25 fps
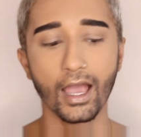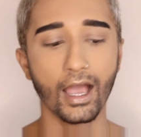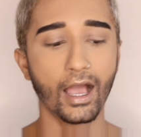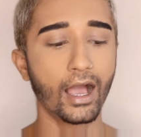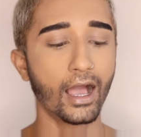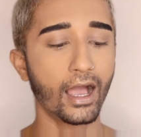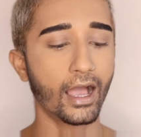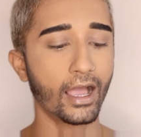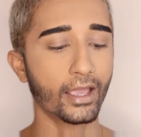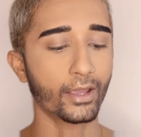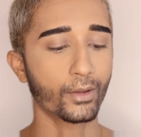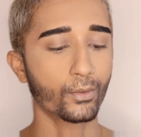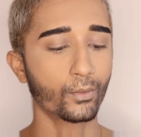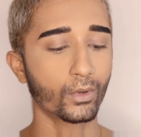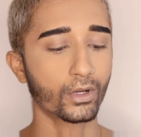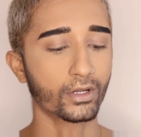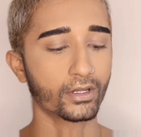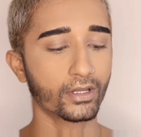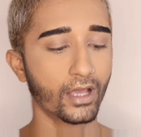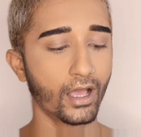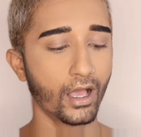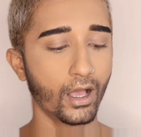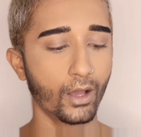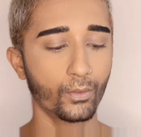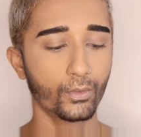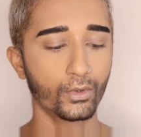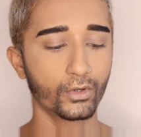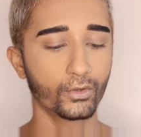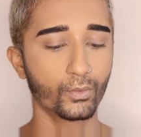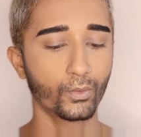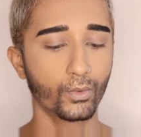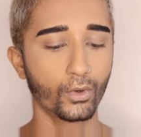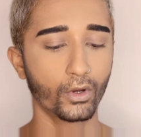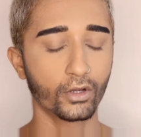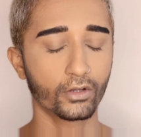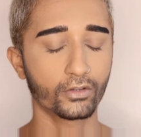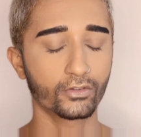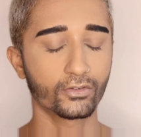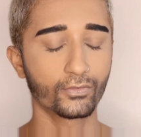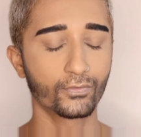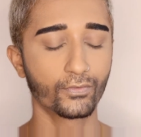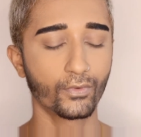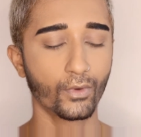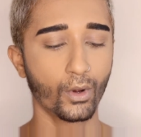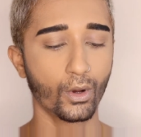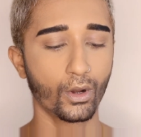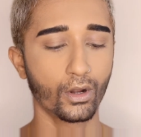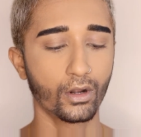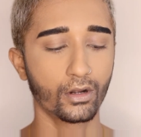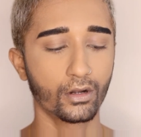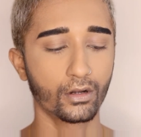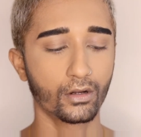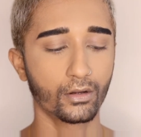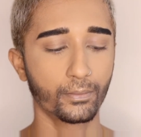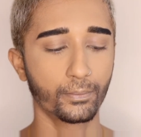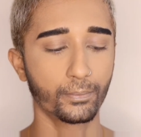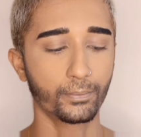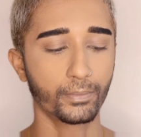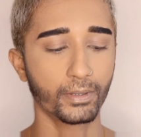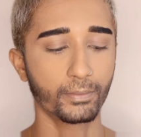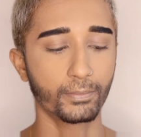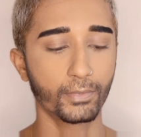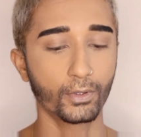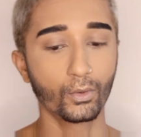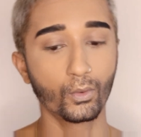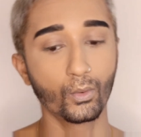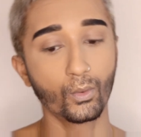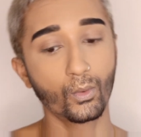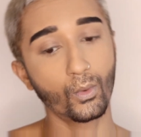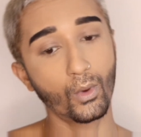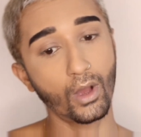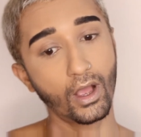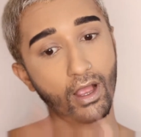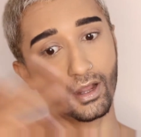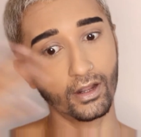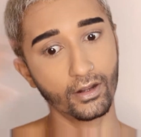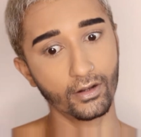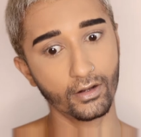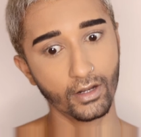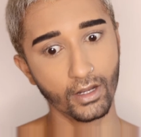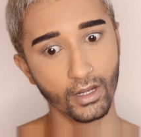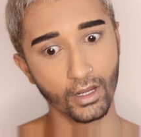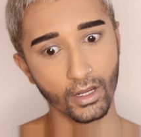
I wonder how it works for people who are